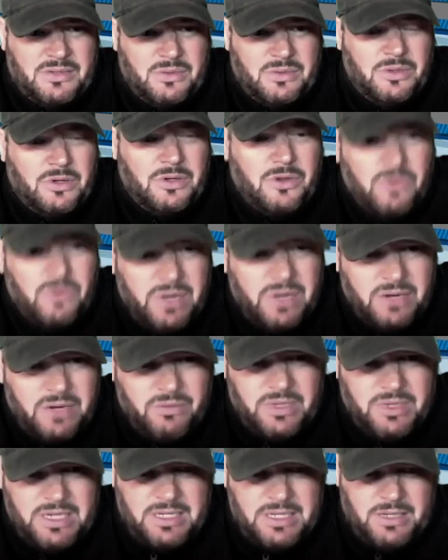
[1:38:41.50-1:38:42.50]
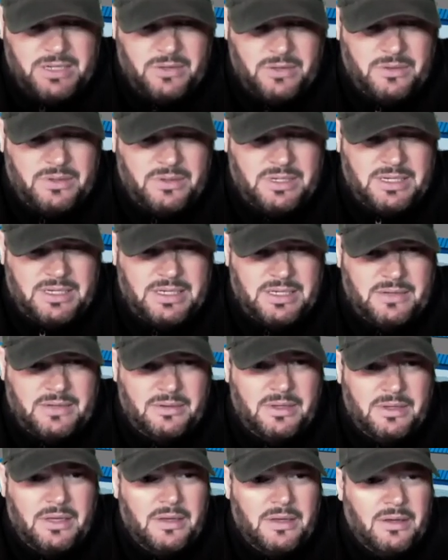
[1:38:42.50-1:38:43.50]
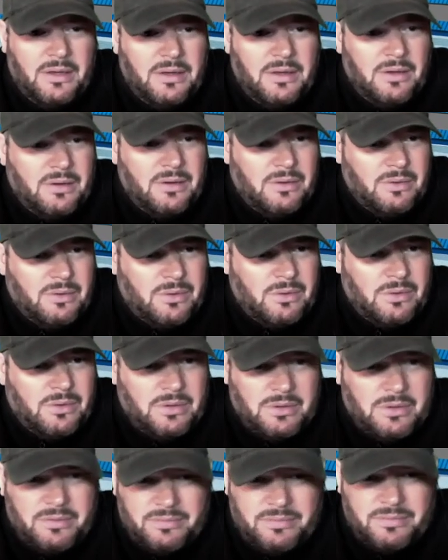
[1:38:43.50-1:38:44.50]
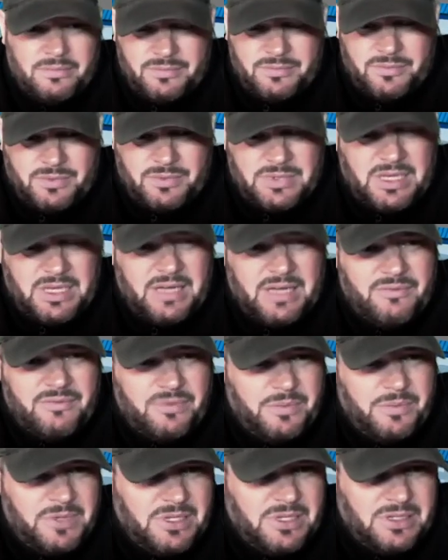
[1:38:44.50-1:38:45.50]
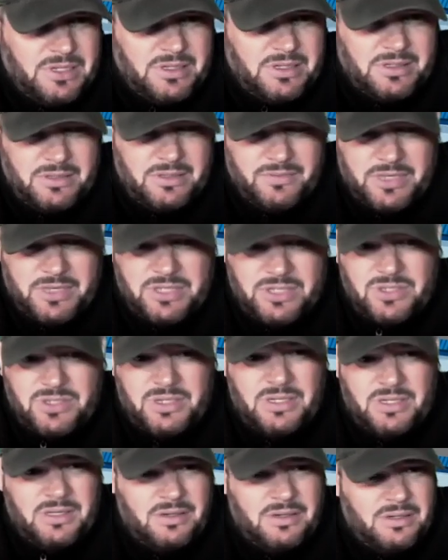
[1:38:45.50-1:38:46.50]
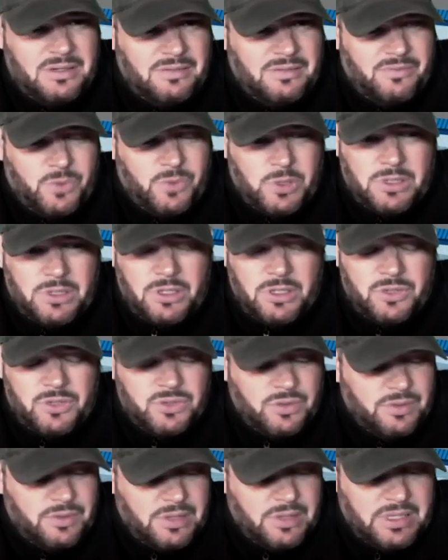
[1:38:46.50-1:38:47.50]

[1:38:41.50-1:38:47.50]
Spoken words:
or your credit rating going down, or God forbid, eviction and foreclosure.